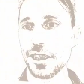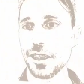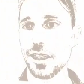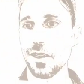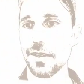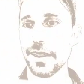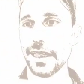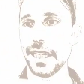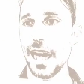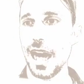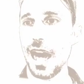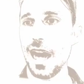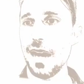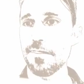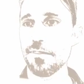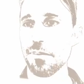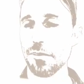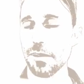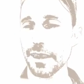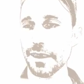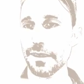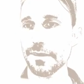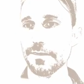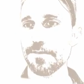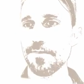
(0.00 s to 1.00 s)
going
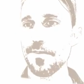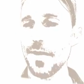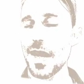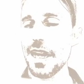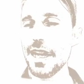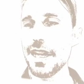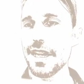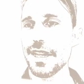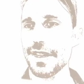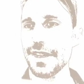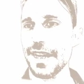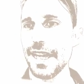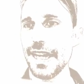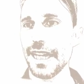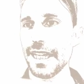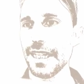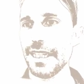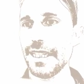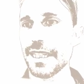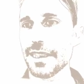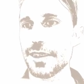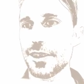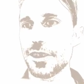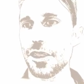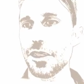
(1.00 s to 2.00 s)
upward. Then
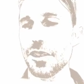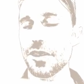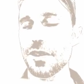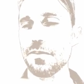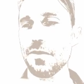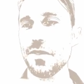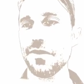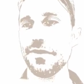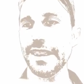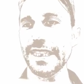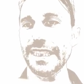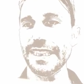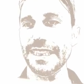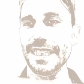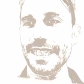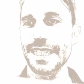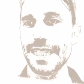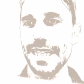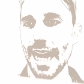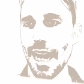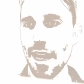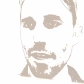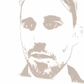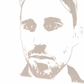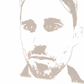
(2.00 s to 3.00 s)
it starts moving
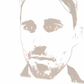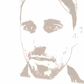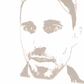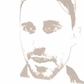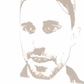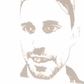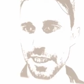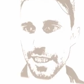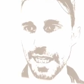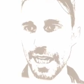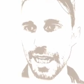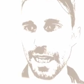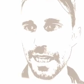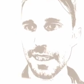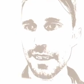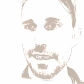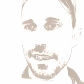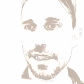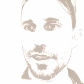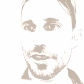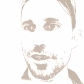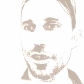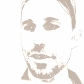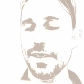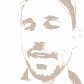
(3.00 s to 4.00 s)
downwards again.
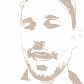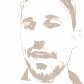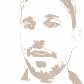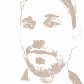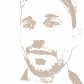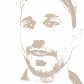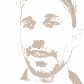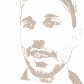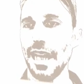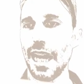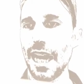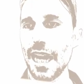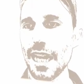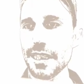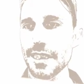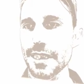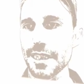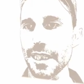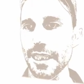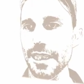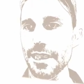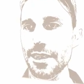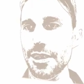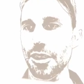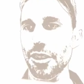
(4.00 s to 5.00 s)
So now
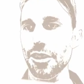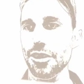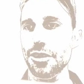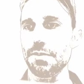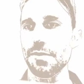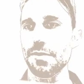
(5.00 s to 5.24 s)
velocity starts